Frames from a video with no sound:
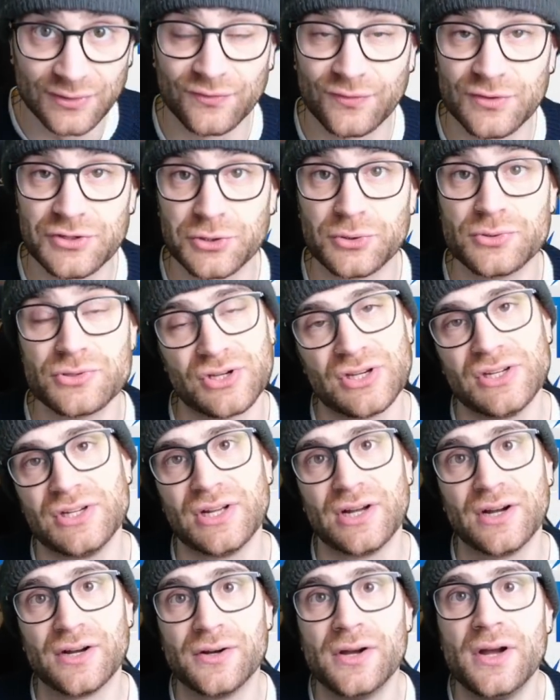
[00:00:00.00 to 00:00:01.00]
for
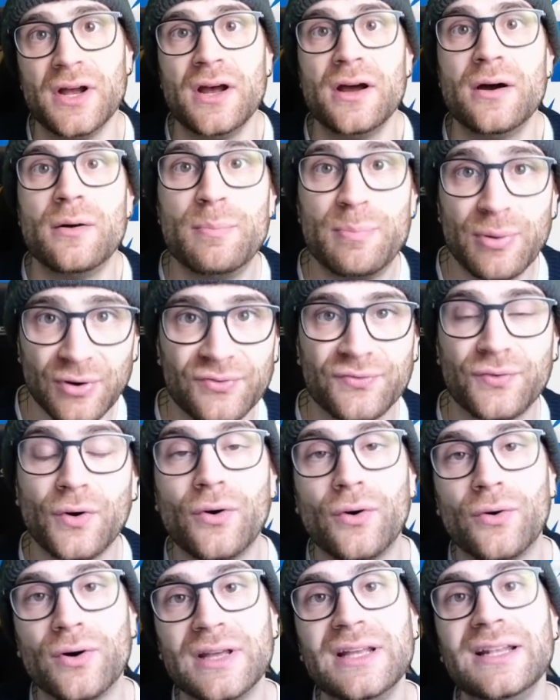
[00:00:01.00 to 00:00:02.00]
Jorginho
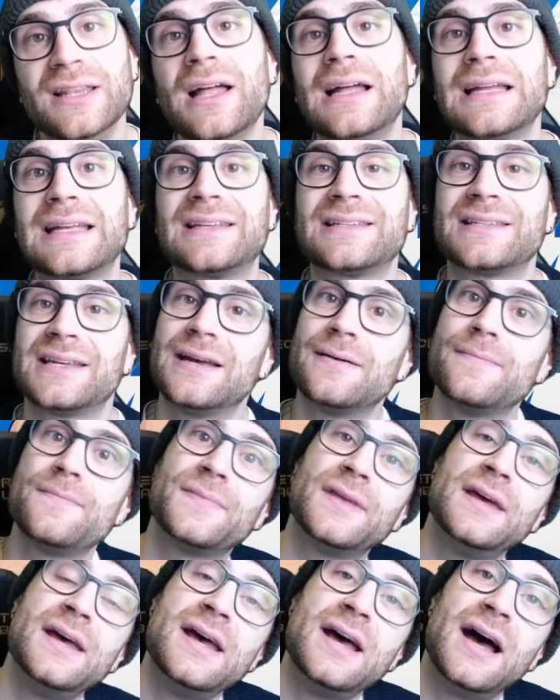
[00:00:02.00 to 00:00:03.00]
before. He likes
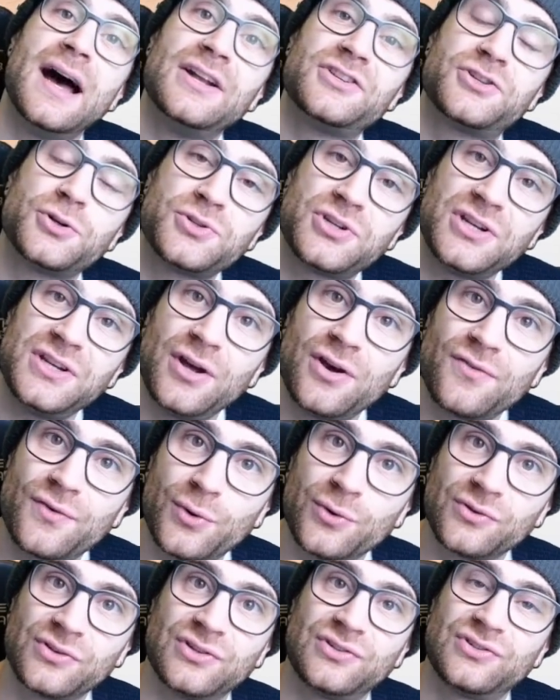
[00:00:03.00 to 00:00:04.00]
him. Uh, Jorginho, of
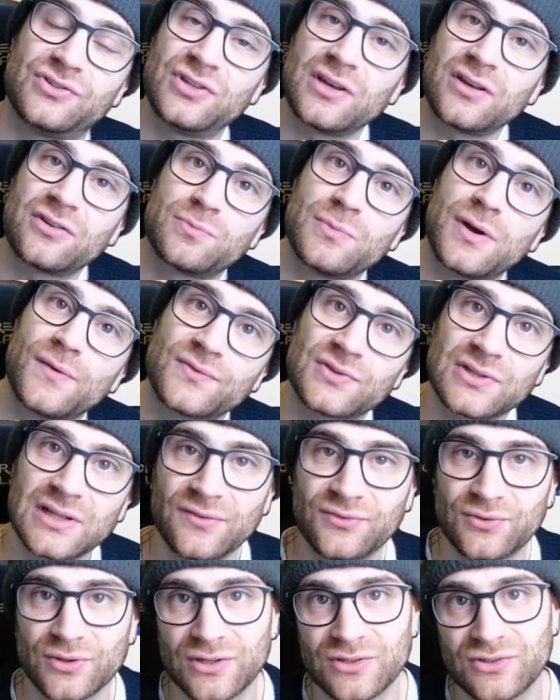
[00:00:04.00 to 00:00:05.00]
course, has six months
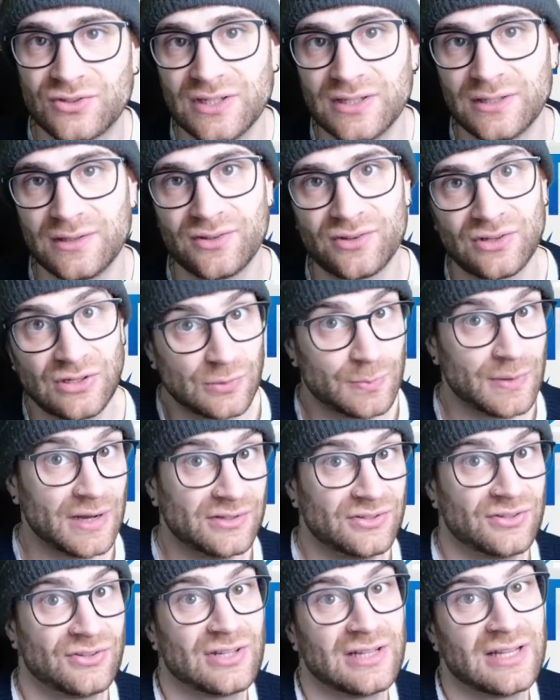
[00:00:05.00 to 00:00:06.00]
left on his deal. Is
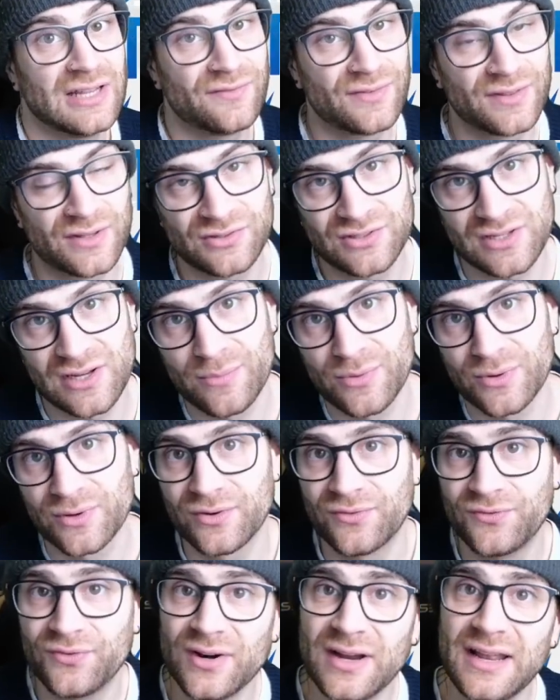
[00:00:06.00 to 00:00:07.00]
expected to leave in the summer on a
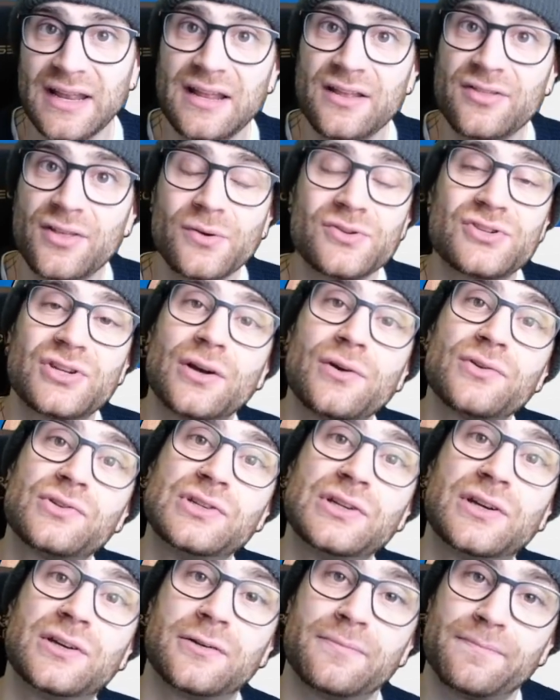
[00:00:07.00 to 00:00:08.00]
free, though
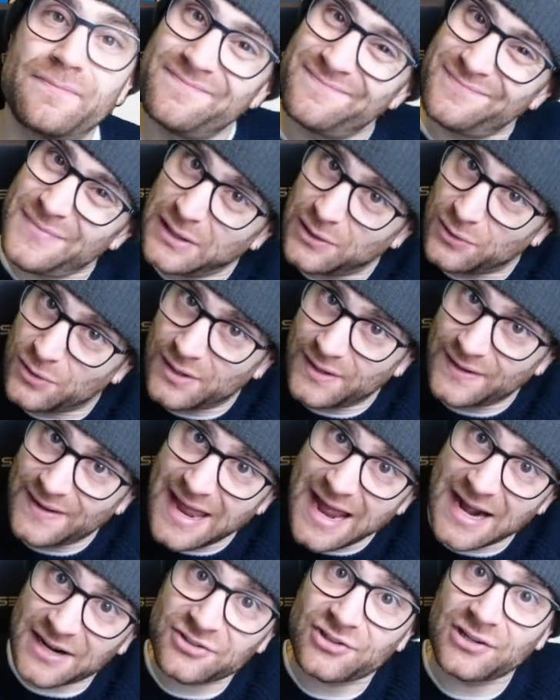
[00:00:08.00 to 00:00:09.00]
Chelsea could milk
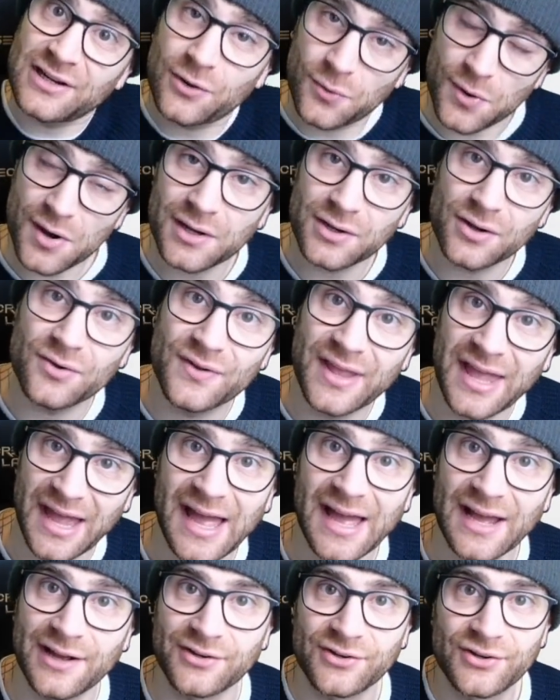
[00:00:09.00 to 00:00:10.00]
actually quite a lot of
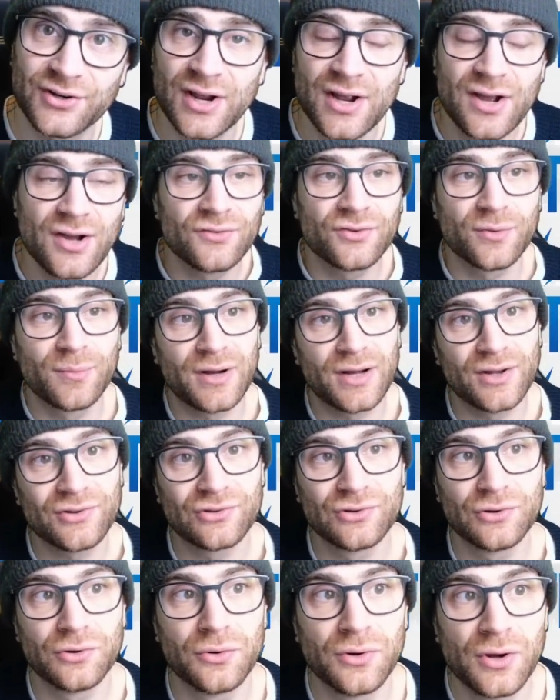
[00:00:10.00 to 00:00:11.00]
cash from
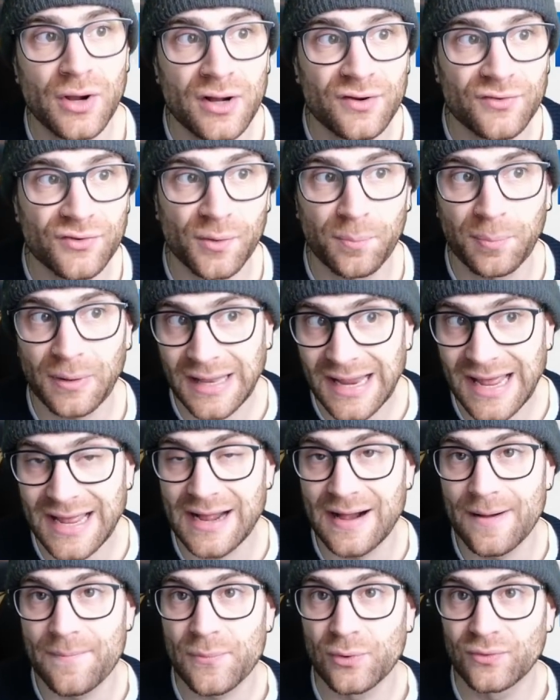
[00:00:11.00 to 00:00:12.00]
Arsenal for a
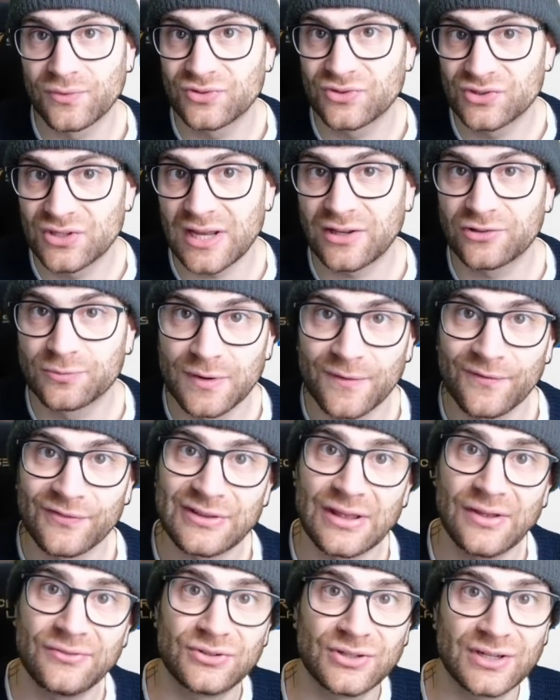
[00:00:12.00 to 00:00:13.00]
player with six months
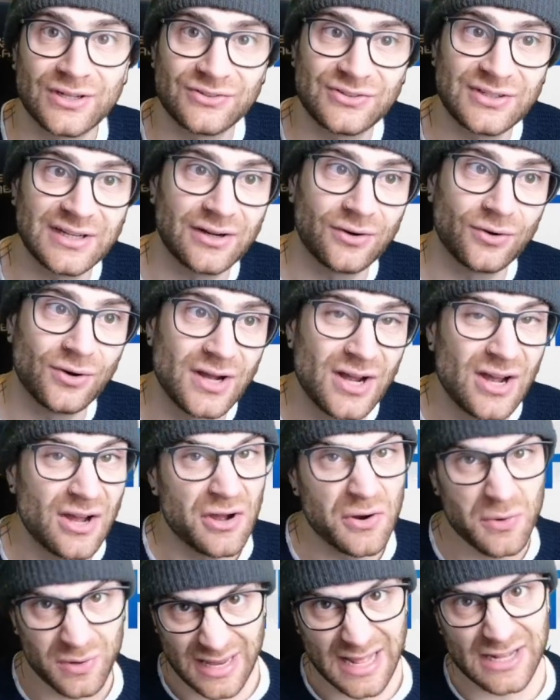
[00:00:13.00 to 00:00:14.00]
left on his deal,
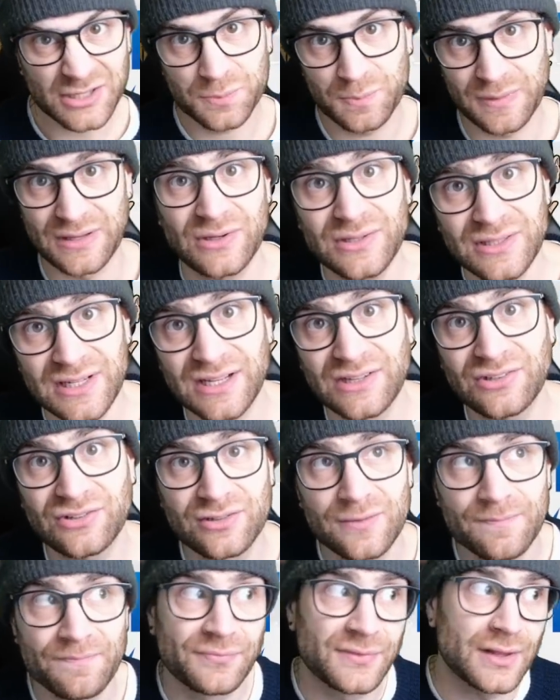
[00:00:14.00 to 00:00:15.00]
who, let's be
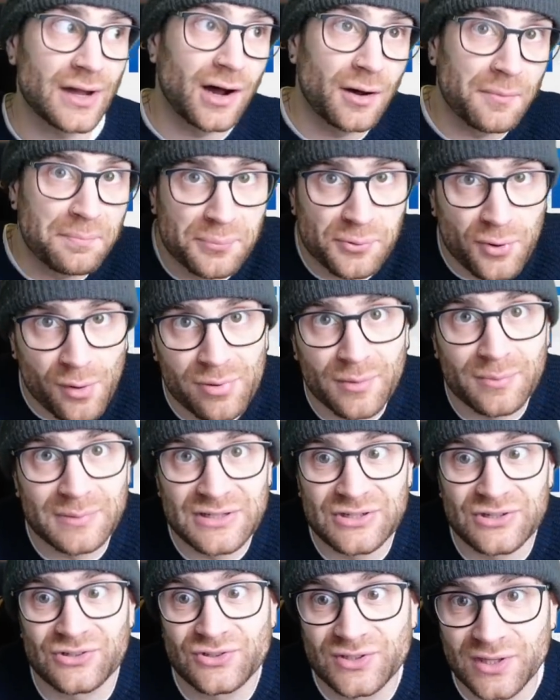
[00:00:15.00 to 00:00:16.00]
honest, are probably
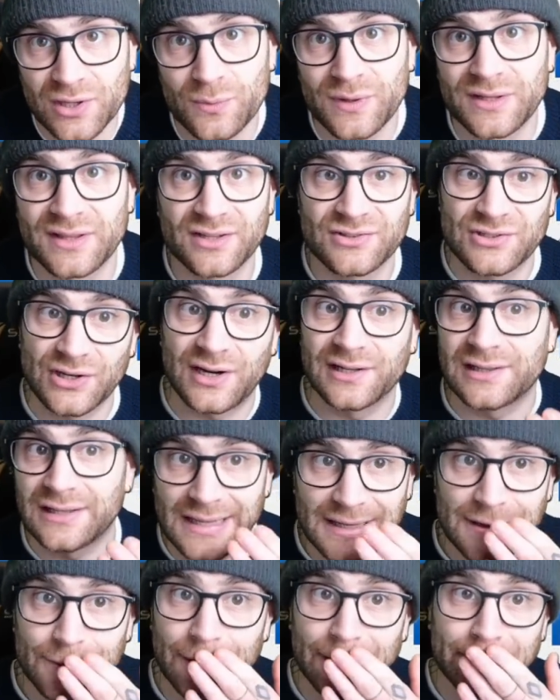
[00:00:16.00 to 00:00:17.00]
just going to win the title
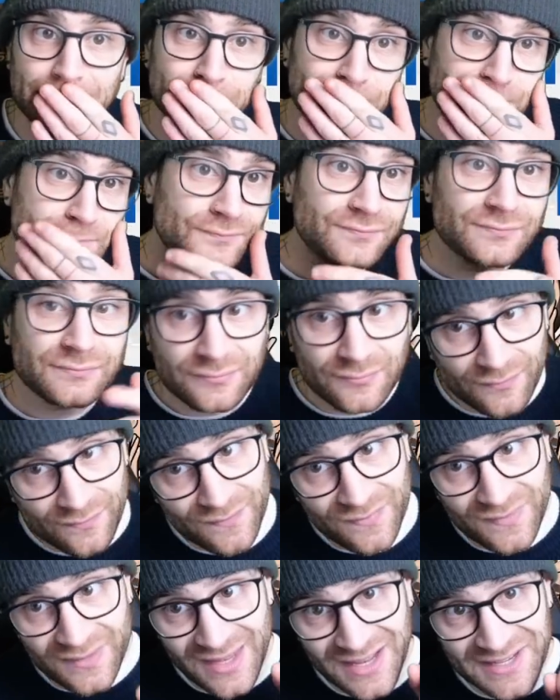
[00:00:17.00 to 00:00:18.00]
anyway.
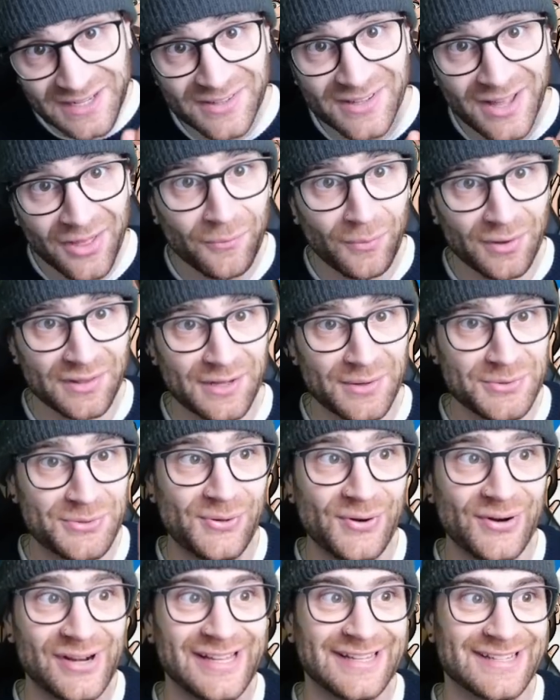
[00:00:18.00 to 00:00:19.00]
And another one that was
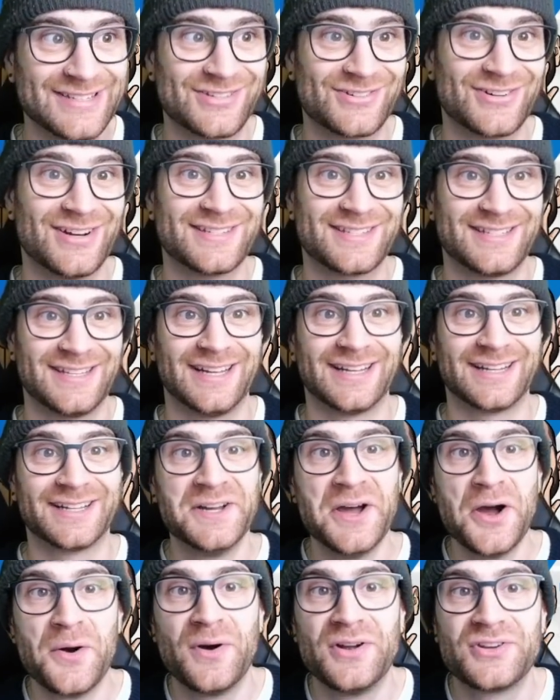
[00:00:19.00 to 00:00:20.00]
really interesting,
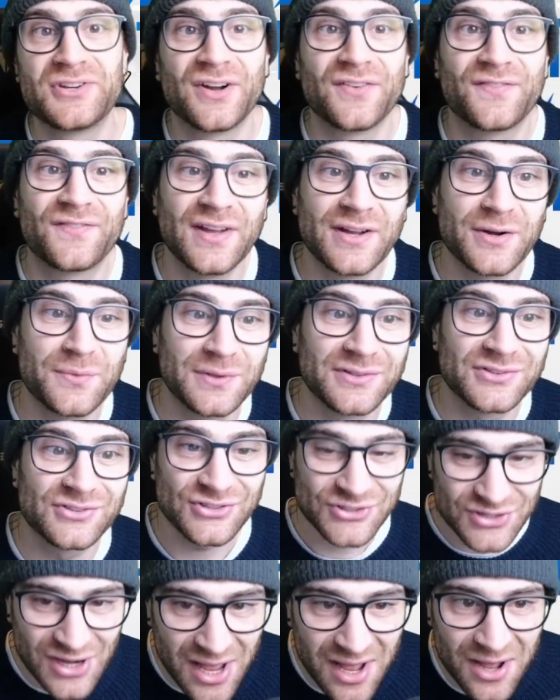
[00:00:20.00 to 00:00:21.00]
which I think we'll
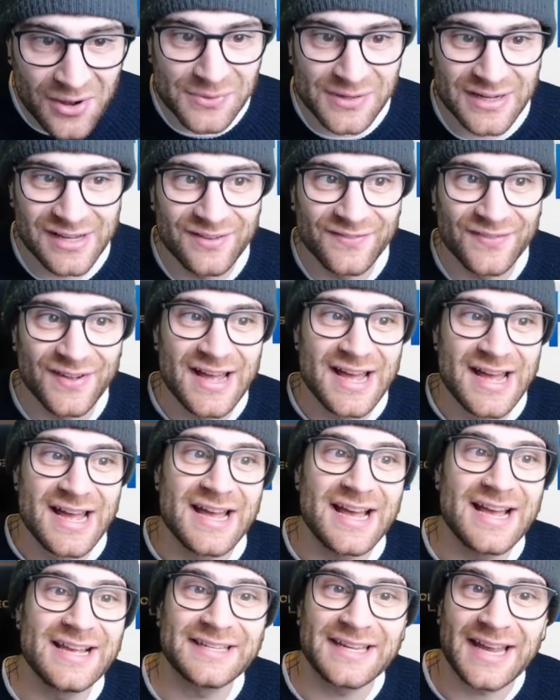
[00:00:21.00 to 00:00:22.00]
start with,
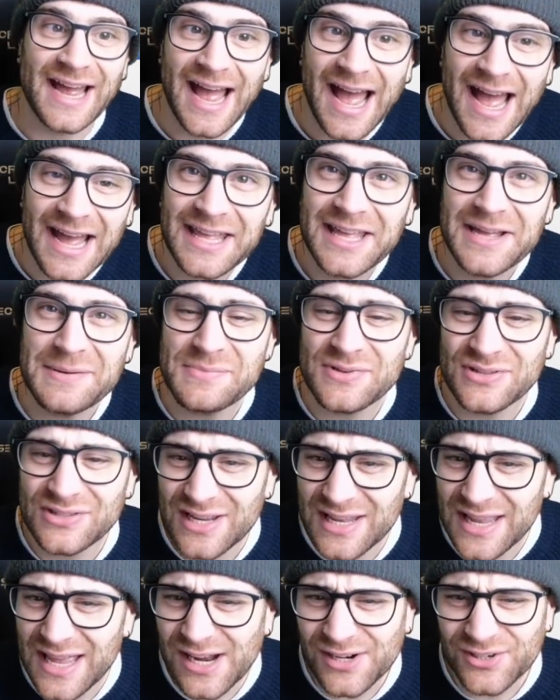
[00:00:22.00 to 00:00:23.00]
is Hakim
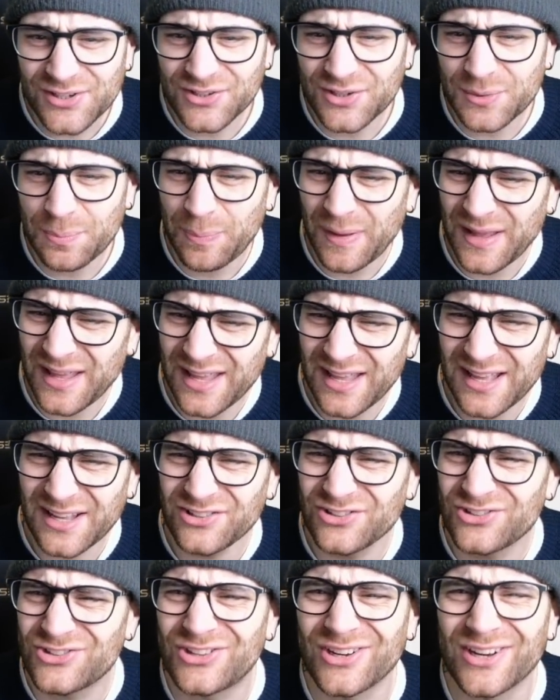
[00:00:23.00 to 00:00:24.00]
Ziyech to
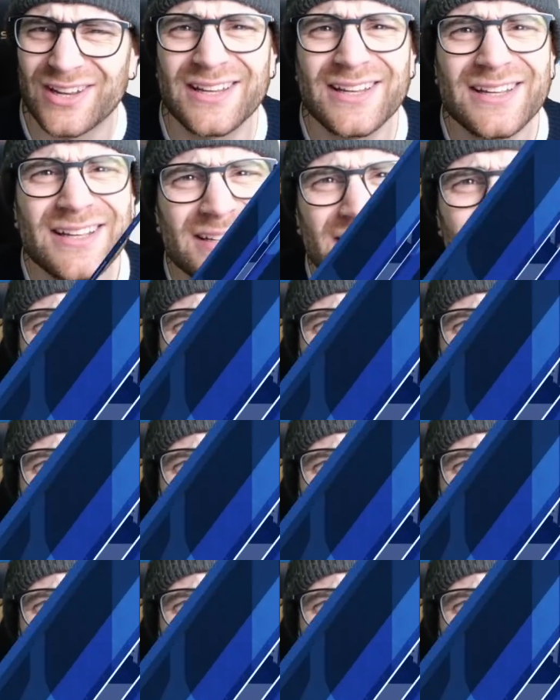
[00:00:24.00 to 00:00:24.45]
PSG.